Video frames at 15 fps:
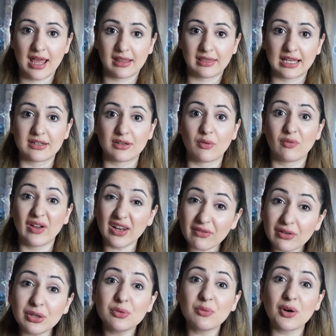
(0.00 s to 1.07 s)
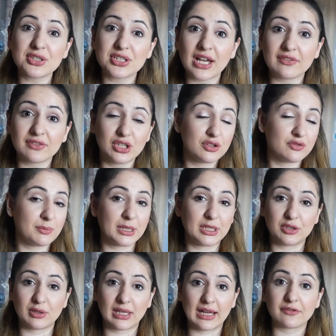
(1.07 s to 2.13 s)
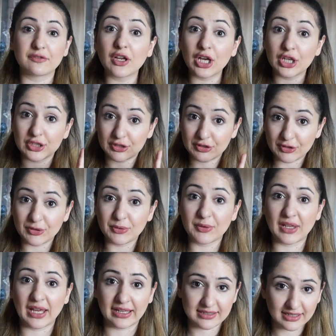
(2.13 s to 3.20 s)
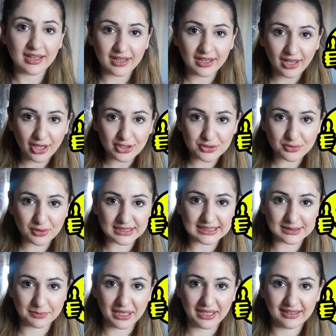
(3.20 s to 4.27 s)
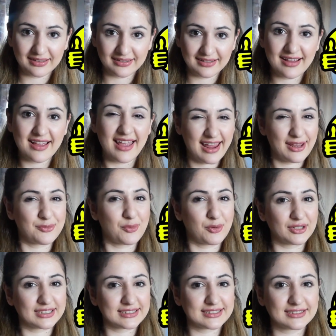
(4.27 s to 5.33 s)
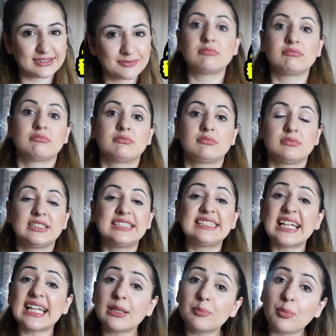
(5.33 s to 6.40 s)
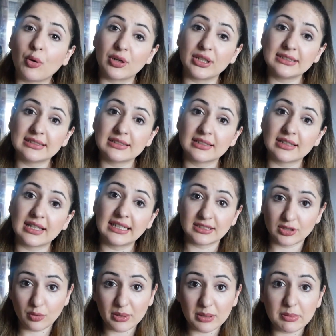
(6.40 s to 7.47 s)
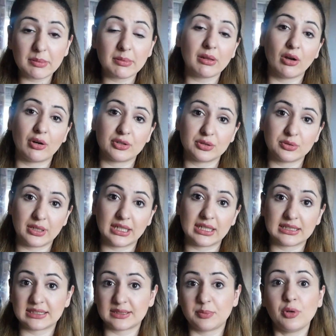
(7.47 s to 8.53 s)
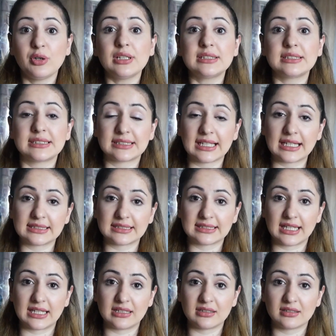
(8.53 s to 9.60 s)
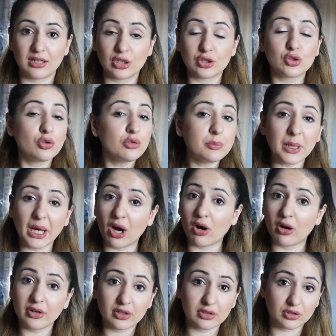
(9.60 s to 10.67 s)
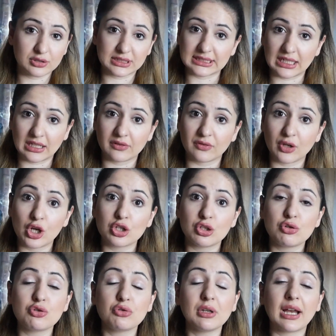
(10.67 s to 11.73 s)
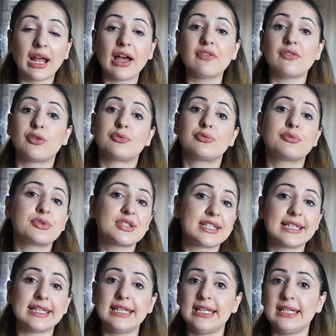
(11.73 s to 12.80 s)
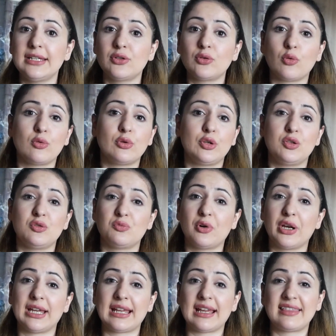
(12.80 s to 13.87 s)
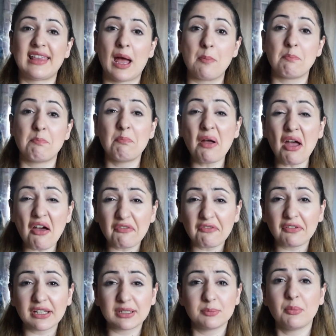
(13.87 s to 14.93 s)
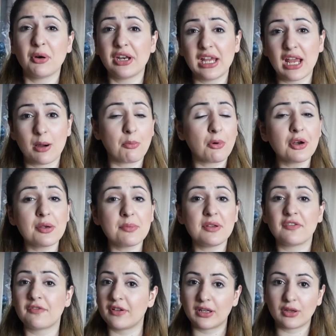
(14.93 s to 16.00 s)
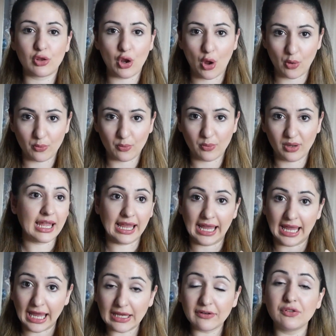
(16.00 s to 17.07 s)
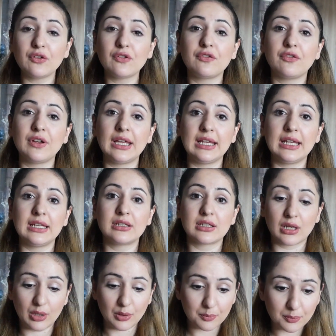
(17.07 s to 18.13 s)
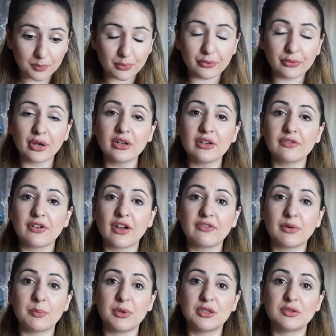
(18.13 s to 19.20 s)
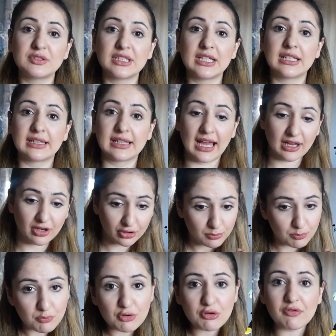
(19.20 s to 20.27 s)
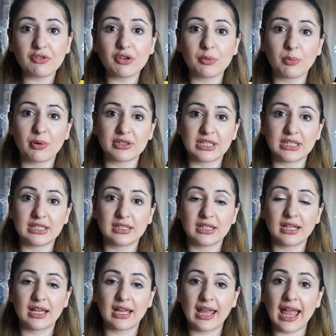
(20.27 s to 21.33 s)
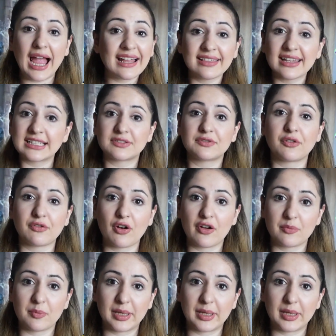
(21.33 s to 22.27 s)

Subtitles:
that whenever you watch that video, it makes you laugh. Do that. Trust me, it works. The second point that so many people are doing is sports and dancing. Don't be hard on yourself. You shouldn't have a routine or you want to get that perfect body, I'm going to be fit. No. If you feel it, put on the favorite music that's going to move your body and dance for 5